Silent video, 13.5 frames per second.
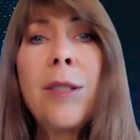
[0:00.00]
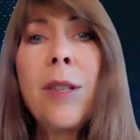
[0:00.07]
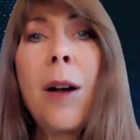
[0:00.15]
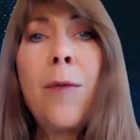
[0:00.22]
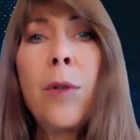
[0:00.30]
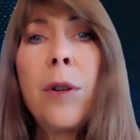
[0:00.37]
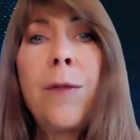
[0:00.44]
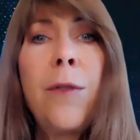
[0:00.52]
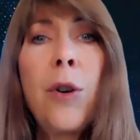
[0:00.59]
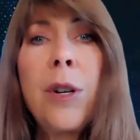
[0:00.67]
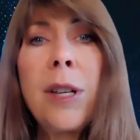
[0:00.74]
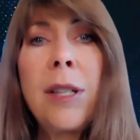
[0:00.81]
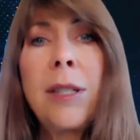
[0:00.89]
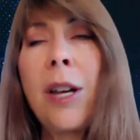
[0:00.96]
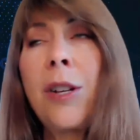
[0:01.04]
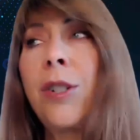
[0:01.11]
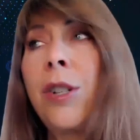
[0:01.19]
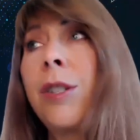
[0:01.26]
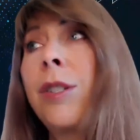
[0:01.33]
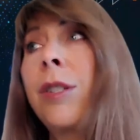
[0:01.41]
software-focused
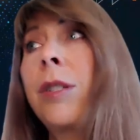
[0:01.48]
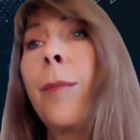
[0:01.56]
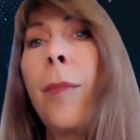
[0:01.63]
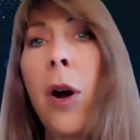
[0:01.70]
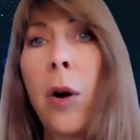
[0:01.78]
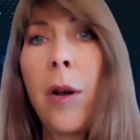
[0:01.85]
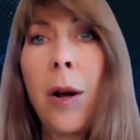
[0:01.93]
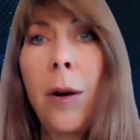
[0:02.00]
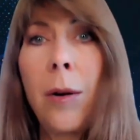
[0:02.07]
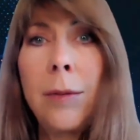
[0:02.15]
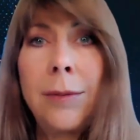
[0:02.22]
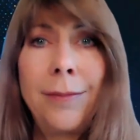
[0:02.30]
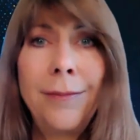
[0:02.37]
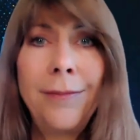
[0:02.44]
sessions tomorrow.